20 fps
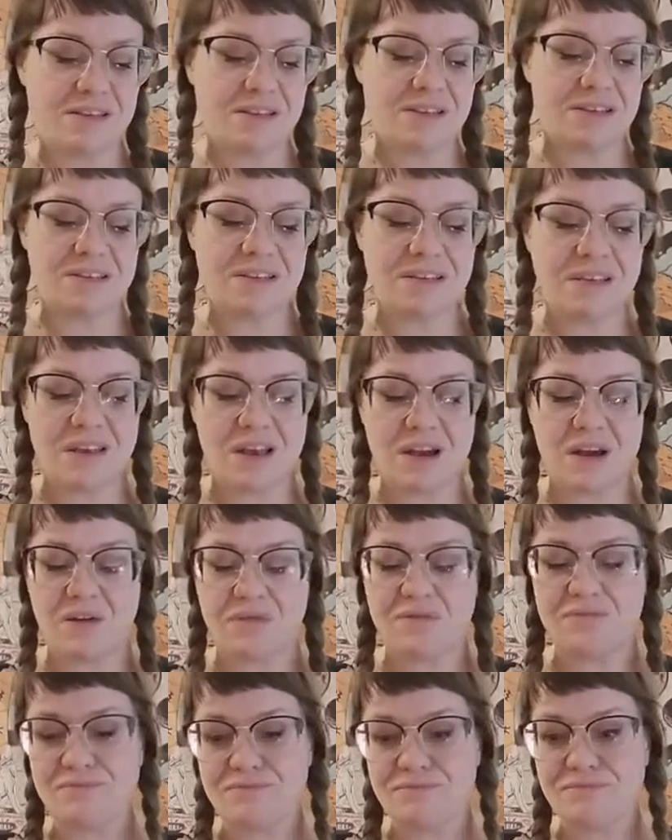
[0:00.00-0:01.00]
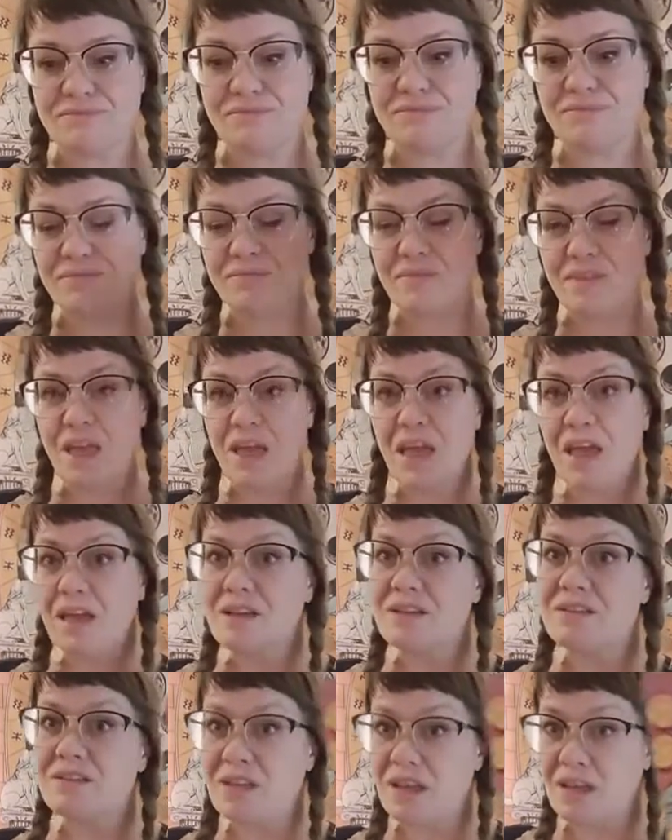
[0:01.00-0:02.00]
sitting
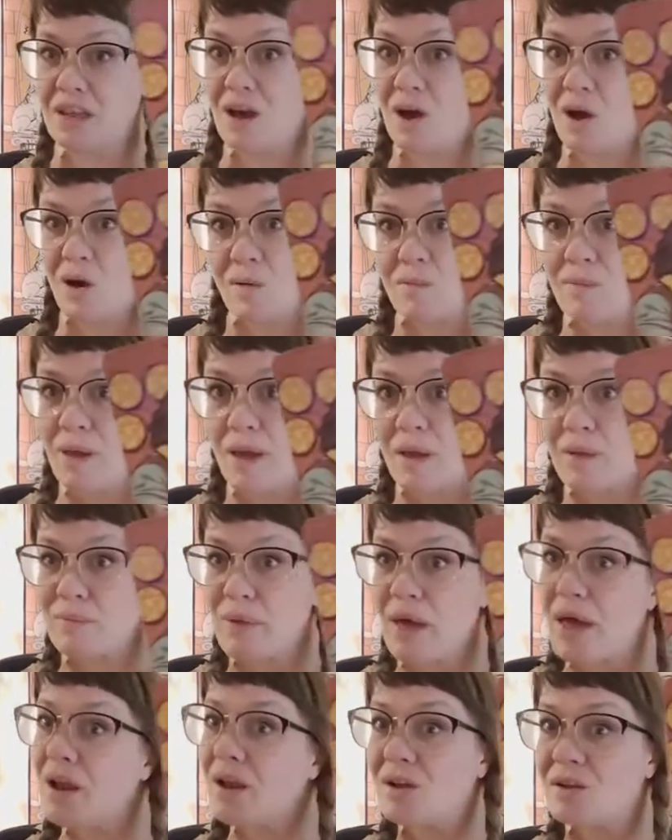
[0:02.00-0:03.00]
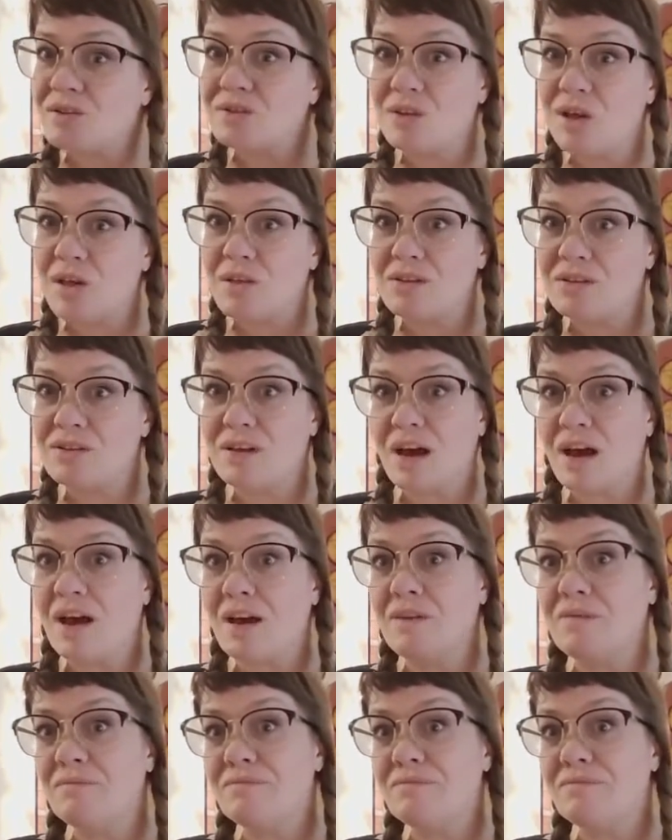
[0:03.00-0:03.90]
at home making pentacles all the time.